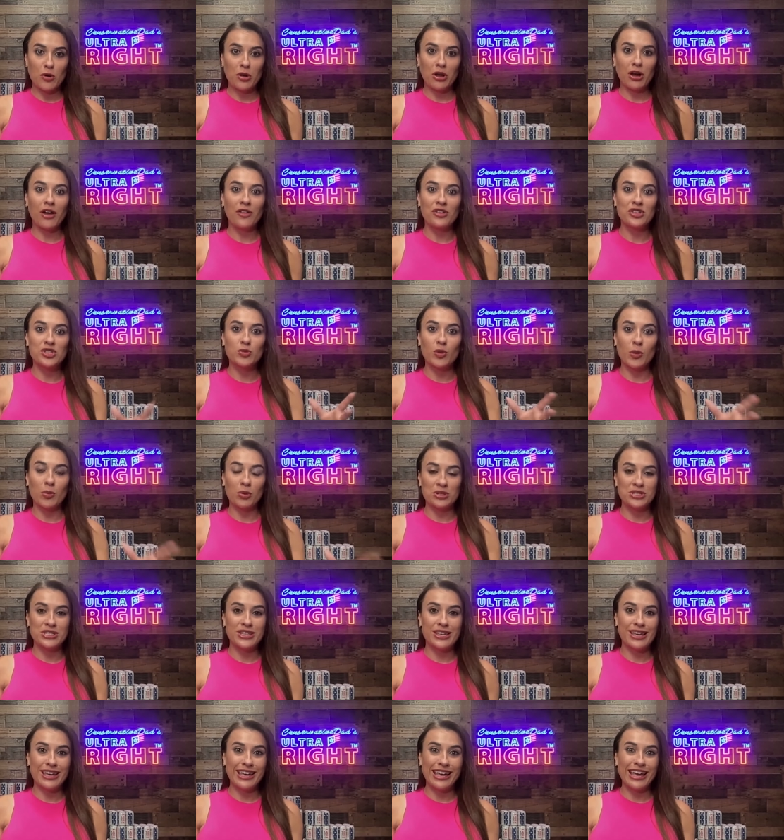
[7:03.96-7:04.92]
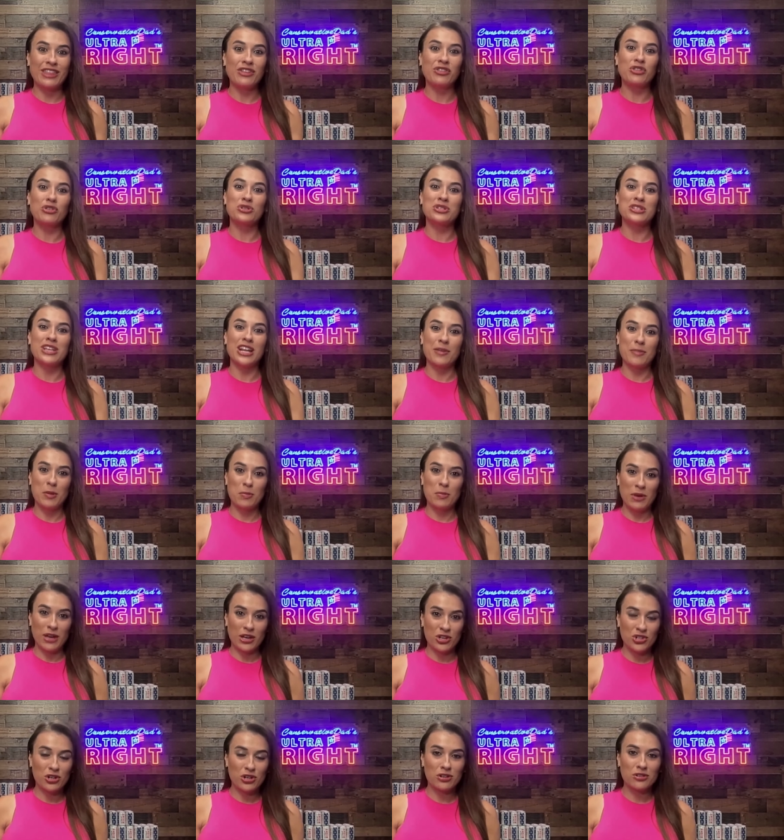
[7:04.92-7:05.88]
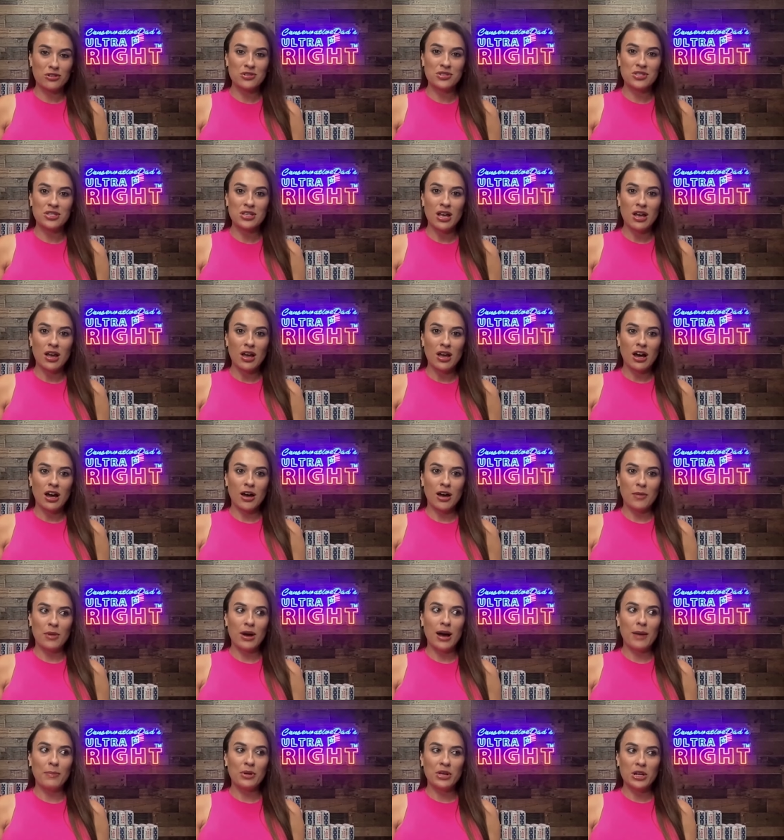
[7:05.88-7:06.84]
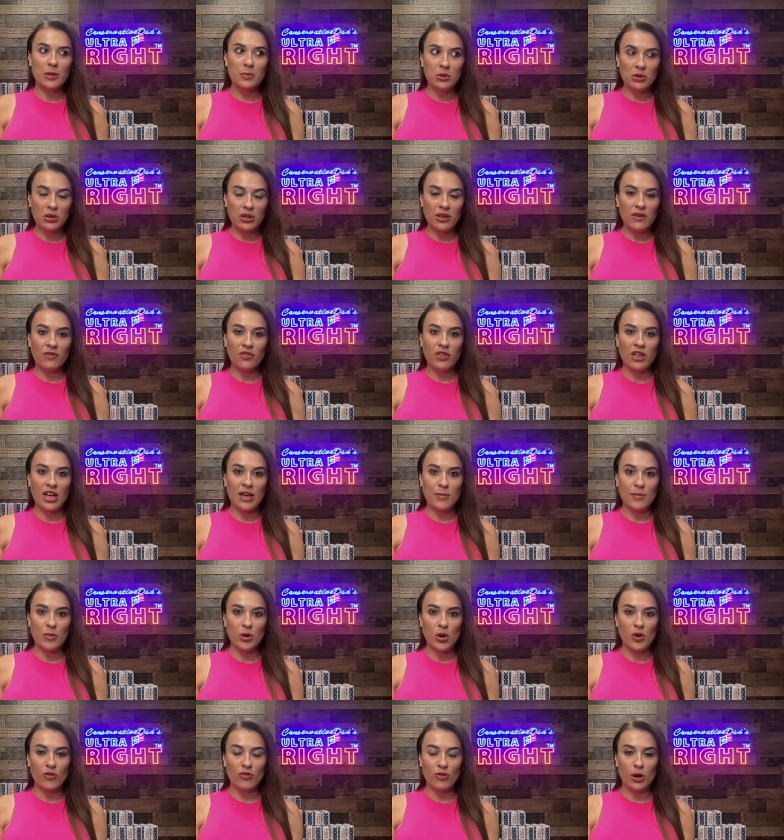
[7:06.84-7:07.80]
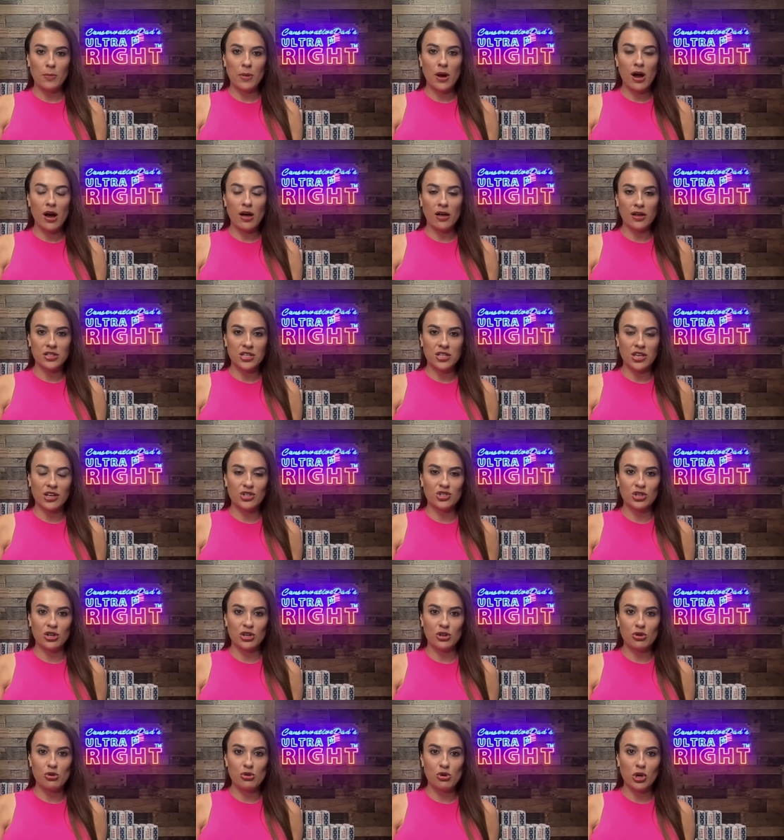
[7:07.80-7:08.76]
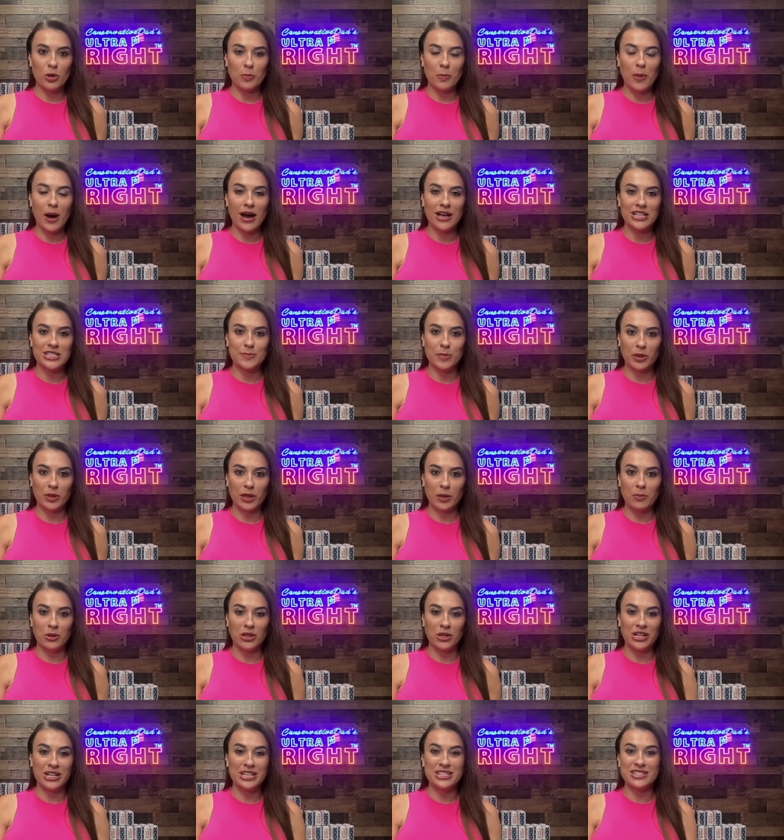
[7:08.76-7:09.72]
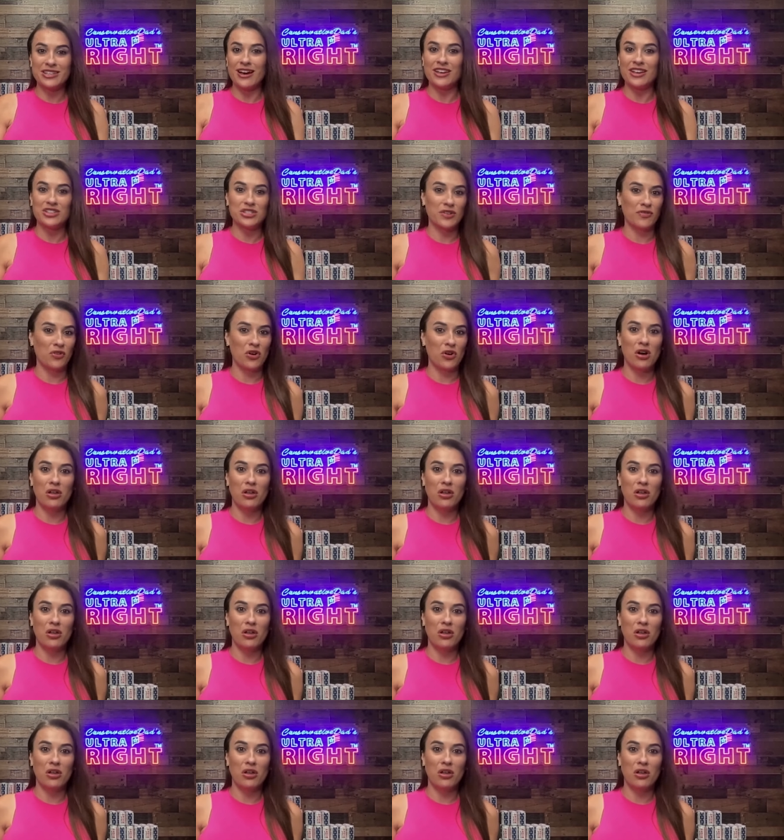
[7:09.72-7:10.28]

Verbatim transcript: what's going on. This is what we're seeing. And then they're sending me pictures. Um, I'm going to believe them over a politician who could possibly politicize